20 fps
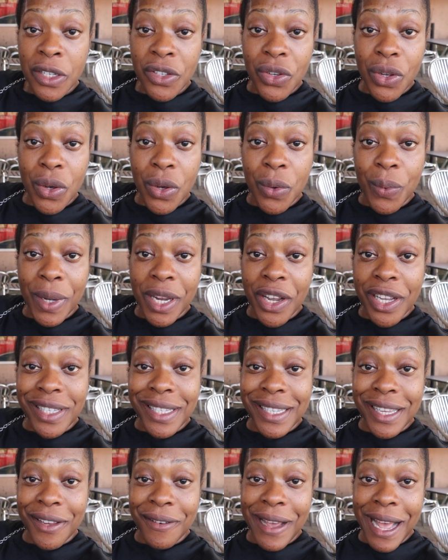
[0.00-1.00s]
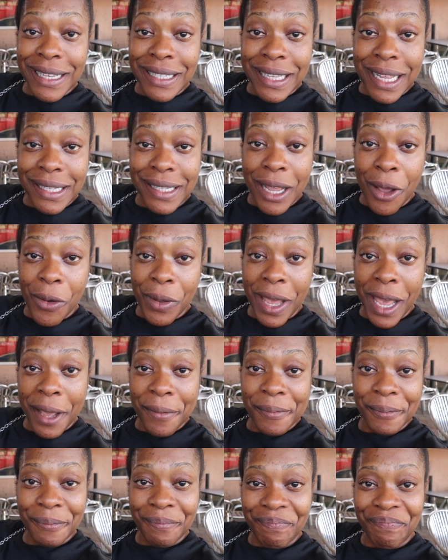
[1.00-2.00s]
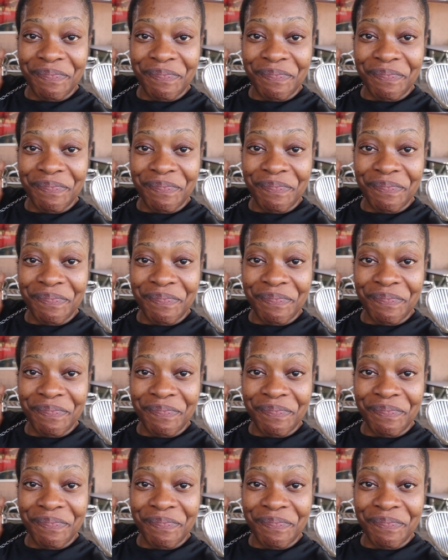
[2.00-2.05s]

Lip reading: So we're going to see you guys later, okay?